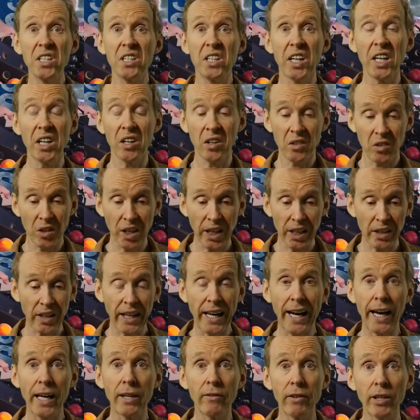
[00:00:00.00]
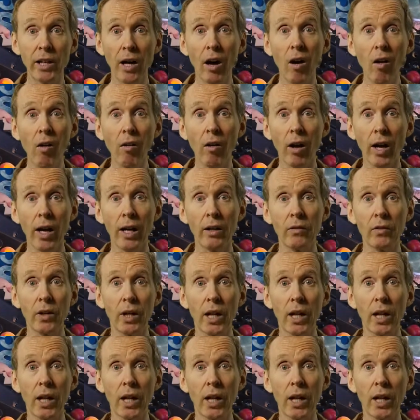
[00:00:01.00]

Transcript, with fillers: They look like the alveoli of the